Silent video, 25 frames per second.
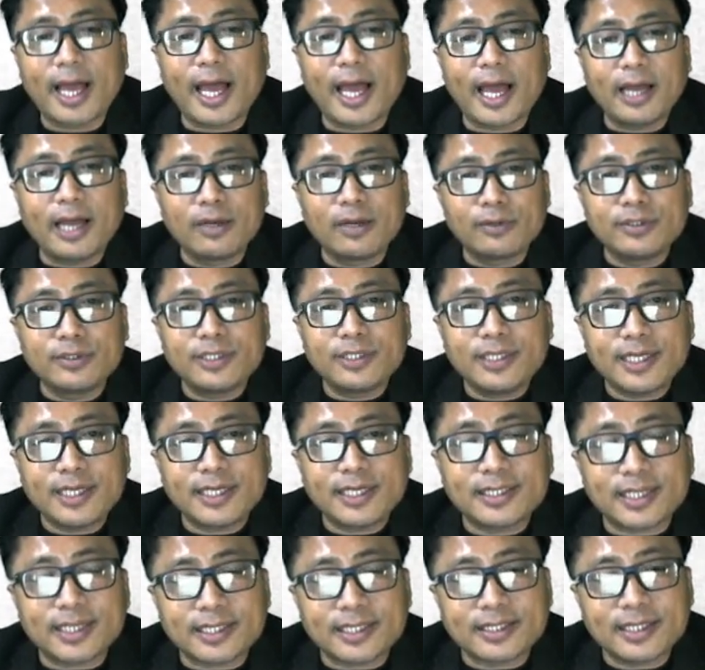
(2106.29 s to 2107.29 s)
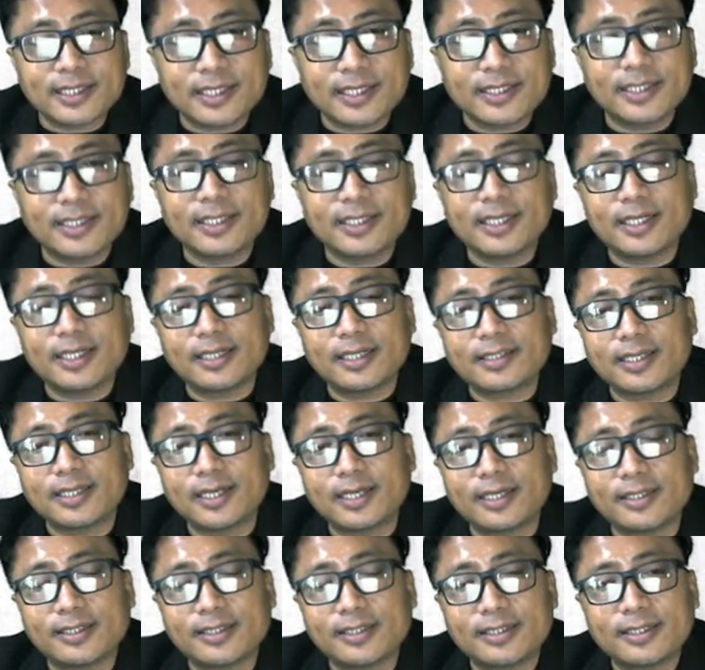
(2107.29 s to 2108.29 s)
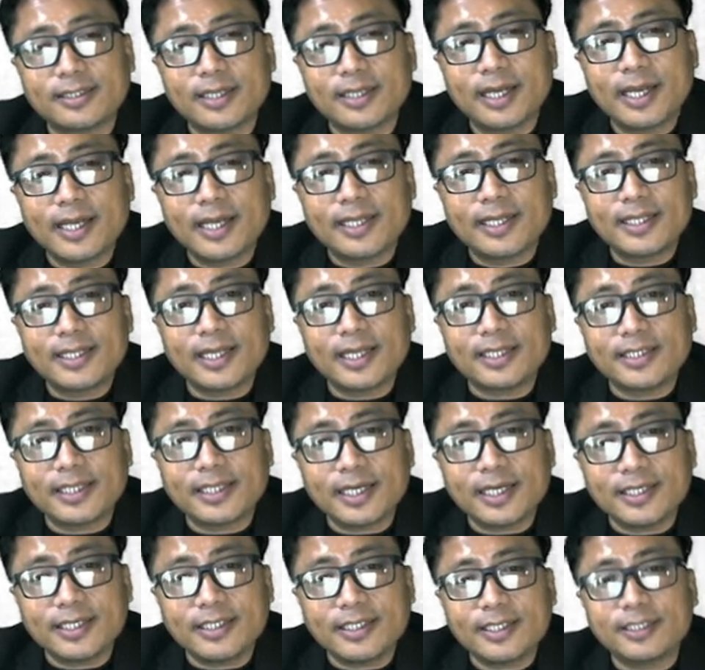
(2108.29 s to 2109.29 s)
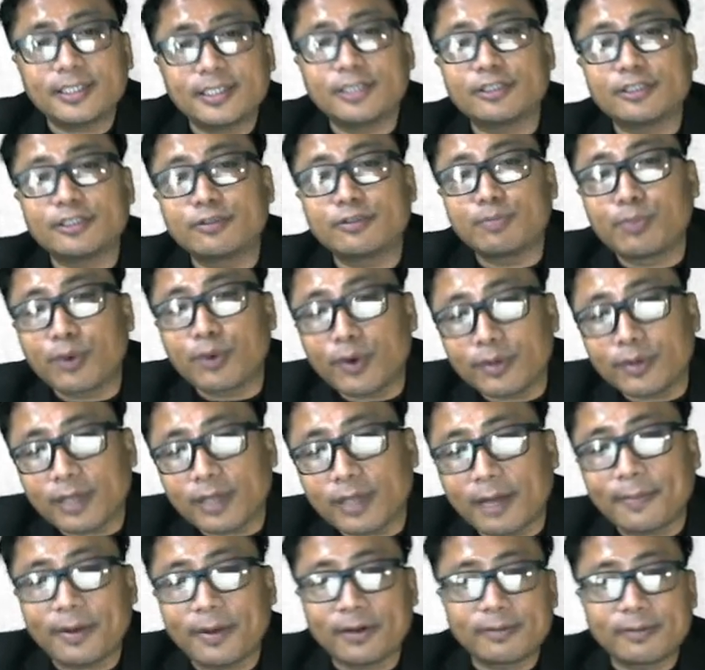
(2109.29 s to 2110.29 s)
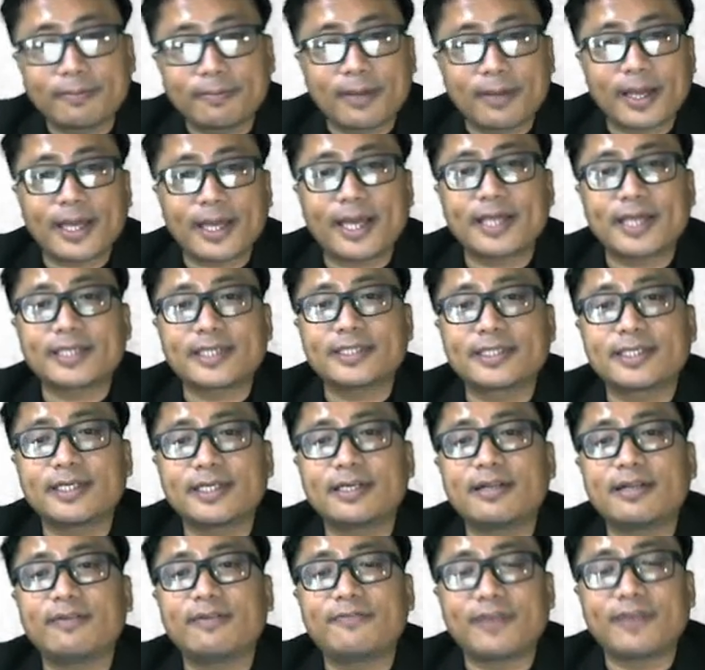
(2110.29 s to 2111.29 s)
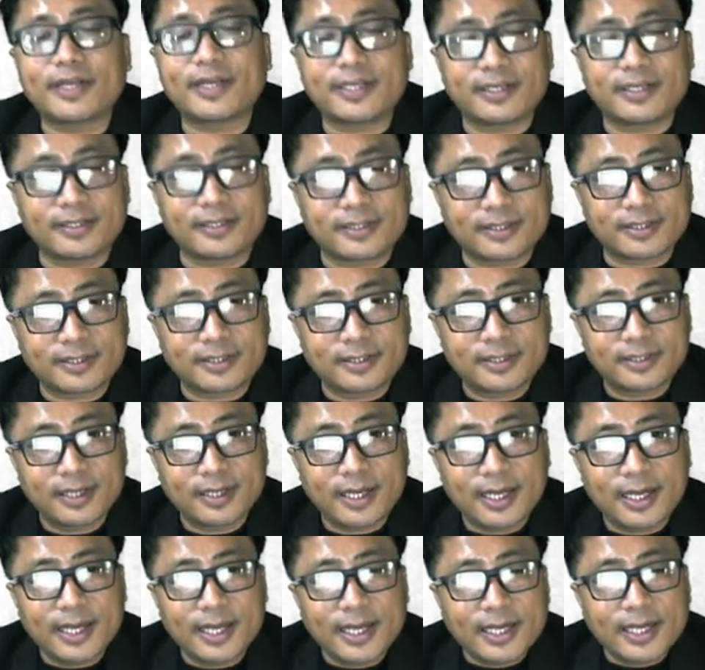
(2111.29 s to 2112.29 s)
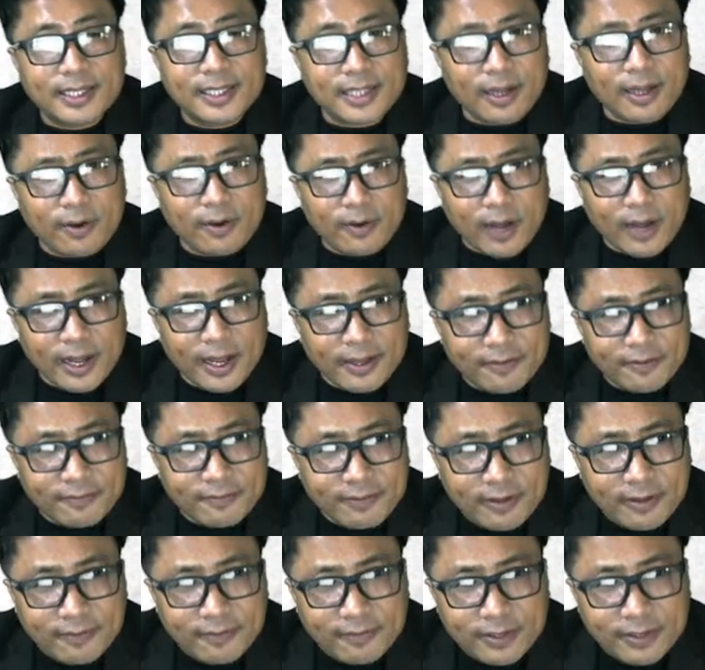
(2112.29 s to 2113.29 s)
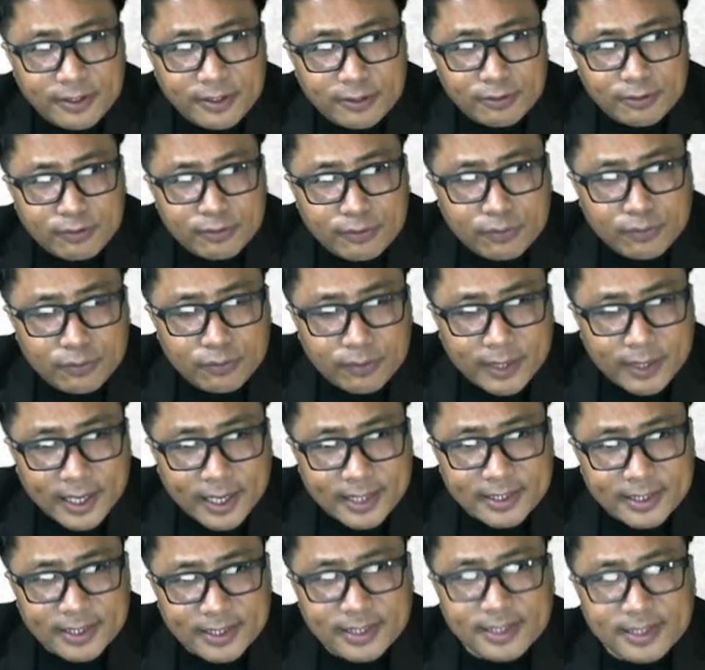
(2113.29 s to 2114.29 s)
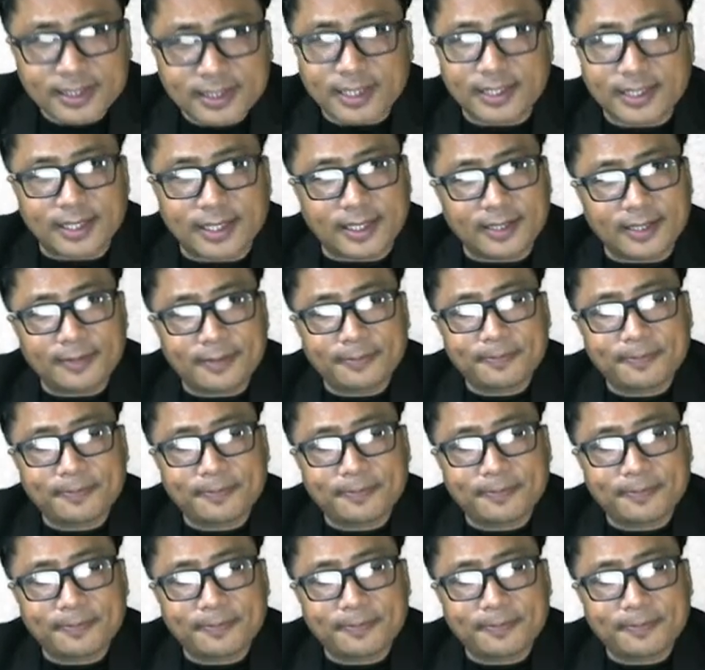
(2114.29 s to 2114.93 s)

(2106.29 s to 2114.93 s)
Allogenic succession, in a sense, the changes is brought about by external factors. Now, I have given you two case study.